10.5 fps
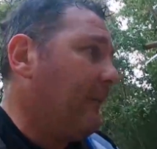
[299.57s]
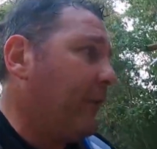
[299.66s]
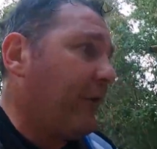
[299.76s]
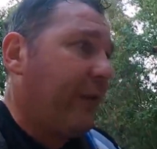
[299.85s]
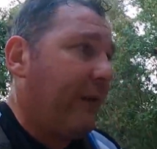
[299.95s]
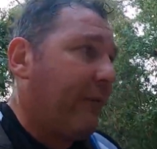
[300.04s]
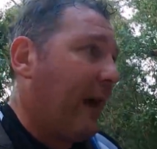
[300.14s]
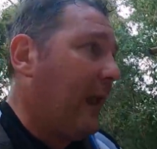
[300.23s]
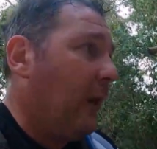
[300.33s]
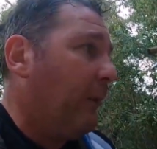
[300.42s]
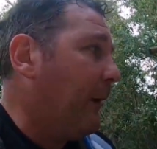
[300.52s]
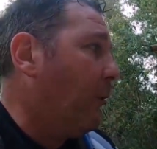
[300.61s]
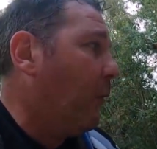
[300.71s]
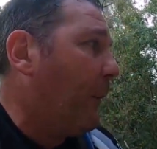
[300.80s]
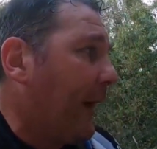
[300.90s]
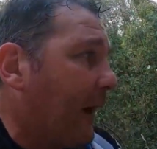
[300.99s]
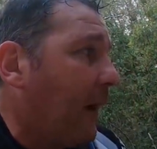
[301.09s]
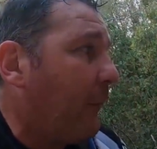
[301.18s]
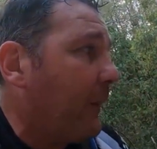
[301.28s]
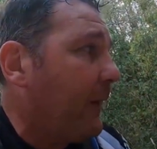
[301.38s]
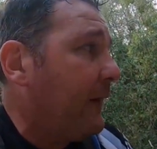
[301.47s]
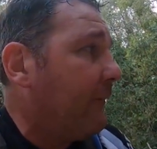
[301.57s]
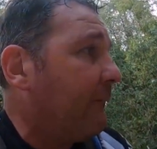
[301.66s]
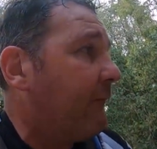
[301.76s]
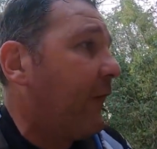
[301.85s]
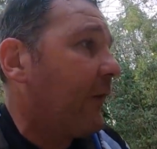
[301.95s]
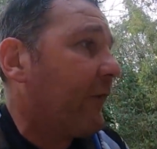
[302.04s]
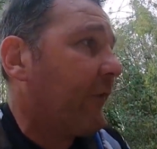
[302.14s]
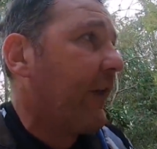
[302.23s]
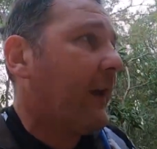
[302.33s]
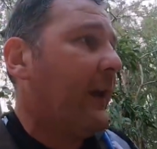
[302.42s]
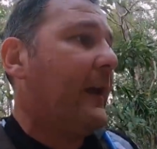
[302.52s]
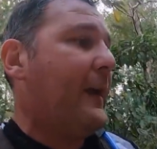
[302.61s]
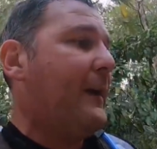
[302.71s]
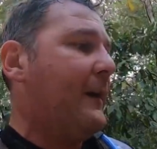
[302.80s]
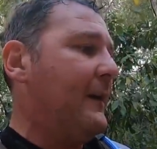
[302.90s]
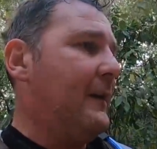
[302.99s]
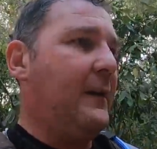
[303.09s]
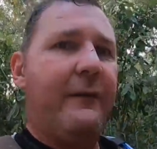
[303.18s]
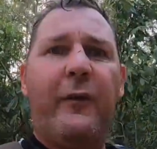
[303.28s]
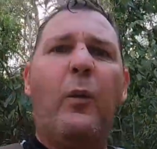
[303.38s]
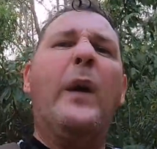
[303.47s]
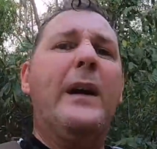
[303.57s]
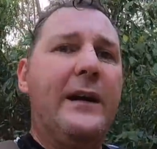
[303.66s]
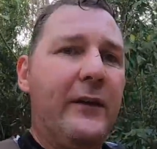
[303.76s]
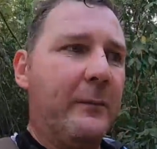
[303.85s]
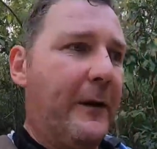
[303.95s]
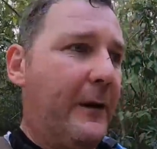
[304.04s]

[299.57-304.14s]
just to give that a little bit more pickup in first and second gear, for wheelies